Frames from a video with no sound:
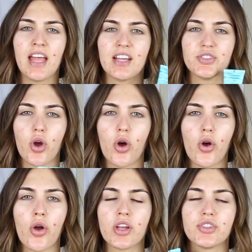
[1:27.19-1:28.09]
is
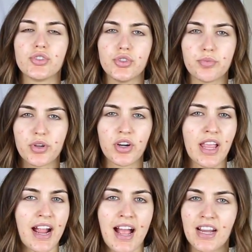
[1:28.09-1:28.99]
all super
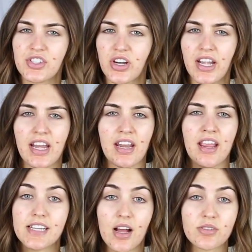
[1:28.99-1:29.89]
like hydrating,
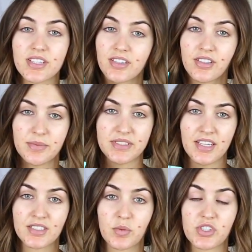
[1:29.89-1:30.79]
down to their
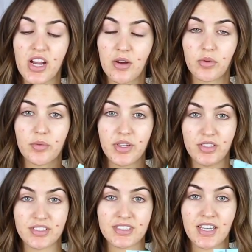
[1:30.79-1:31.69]
lipsticks, which I will be
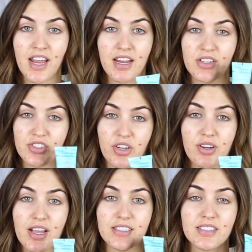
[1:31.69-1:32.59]
using today and show you
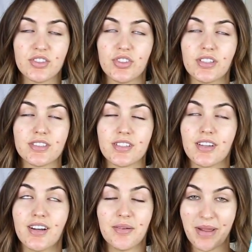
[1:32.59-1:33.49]
guys. It's just
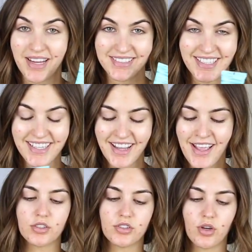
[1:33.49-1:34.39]
amazing.
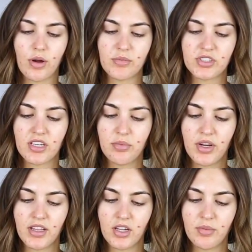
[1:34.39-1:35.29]
So I'm just going to
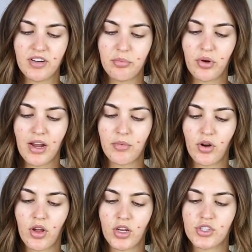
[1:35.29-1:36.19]
put a little bit of primer
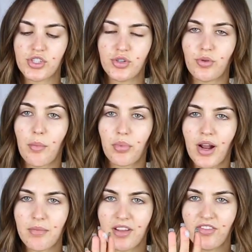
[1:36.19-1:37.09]
on to
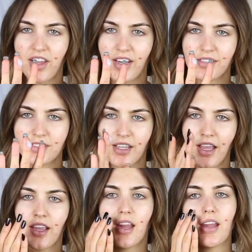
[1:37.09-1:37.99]
prep my face,
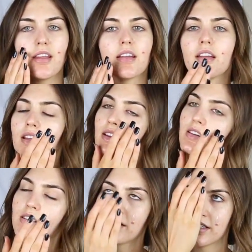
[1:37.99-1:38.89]
and